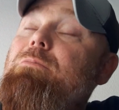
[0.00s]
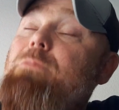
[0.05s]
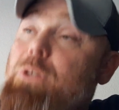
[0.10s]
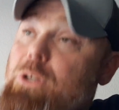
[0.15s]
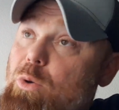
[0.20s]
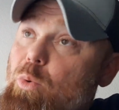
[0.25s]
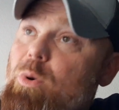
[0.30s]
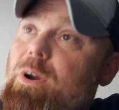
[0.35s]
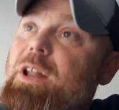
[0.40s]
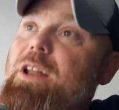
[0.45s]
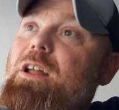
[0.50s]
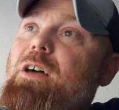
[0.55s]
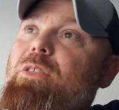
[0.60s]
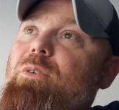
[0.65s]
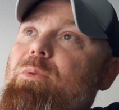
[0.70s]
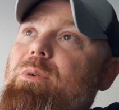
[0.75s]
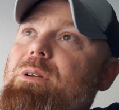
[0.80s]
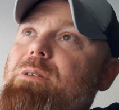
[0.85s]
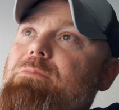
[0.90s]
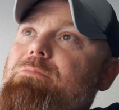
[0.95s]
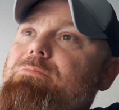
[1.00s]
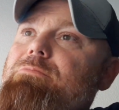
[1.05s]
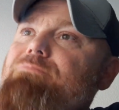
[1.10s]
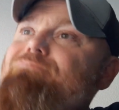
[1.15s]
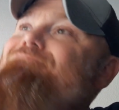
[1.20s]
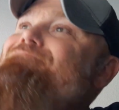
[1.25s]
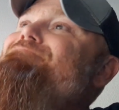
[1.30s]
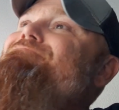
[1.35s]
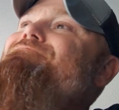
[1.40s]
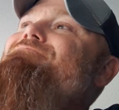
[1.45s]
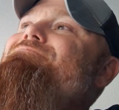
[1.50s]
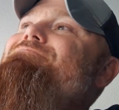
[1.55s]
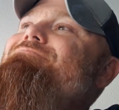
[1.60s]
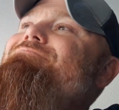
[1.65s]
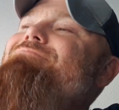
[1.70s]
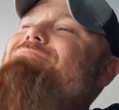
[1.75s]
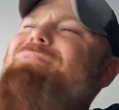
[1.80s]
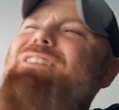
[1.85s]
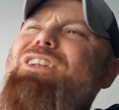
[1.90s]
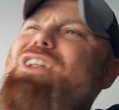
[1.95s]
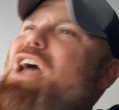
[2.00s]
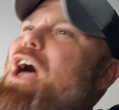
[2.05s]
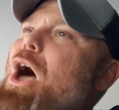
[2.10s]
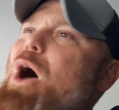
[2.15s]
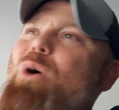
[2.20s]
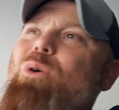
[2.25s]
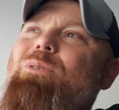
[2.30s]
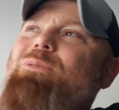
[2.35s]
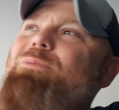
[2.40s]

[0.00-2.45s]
You want another one? No.